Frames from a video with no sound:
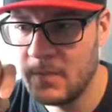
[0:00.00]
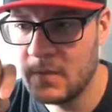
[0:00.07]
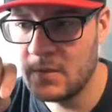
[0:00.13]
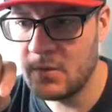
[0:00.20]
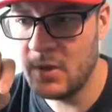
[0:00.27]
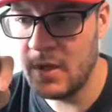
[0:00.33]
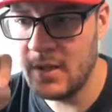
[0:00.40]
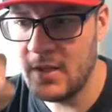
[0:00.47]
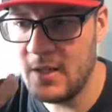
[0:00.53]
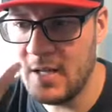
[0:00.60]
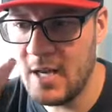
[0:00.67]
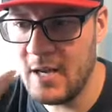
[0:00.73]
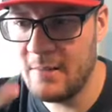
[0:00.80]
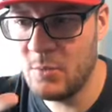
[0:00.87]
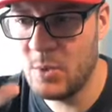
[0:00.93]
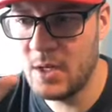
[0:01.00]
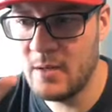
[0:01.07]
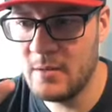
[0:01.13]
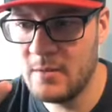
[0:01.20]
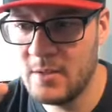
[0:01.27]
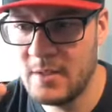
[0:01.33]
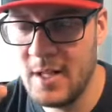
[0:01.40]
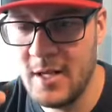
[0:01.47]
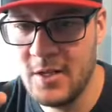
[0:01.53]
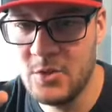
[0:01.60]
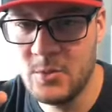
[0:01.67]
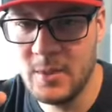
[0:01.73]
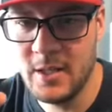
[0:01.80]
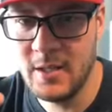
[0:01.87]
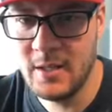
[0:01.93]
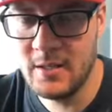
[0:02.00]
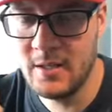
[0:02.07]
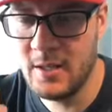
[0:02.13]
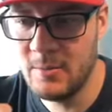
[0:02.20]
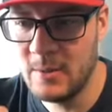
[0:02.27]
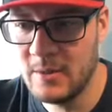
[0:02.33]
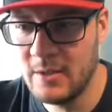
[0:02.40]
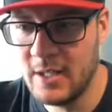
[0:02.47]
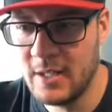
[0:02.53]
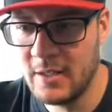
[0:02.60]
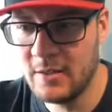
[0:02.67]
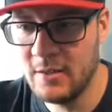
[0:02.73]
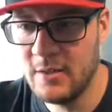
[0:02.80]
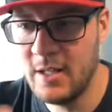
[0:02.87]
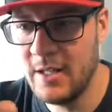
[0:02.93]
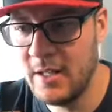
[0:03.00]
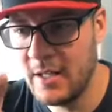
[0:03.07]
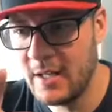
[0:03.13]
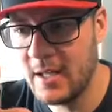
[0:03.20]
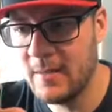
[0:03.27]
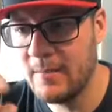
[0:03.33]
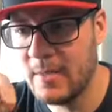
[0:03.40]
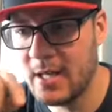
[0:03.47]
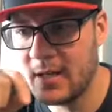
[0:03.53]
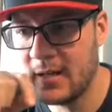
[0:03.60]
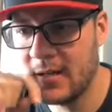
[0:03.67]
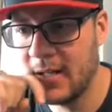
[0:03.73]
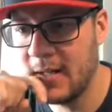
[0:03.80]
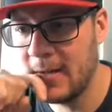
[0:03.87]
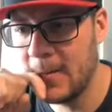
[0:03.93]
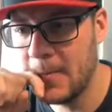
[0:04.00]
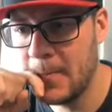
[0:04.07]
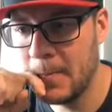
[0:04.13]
So they did have one stage where they weren't that good, then they came back again.